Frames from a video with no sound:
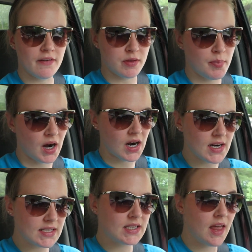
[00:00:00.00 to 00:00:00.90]
off the
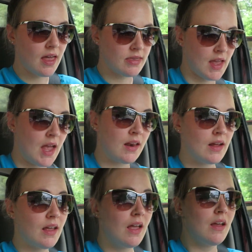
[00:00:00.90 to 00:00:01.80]
parts, and then
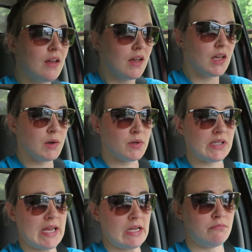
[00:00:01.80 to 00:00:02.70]
it
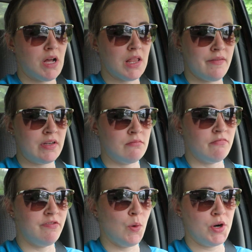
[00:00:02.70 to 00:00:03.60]
was like
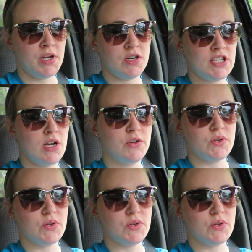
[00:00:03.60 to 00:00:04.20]
11:40 or so,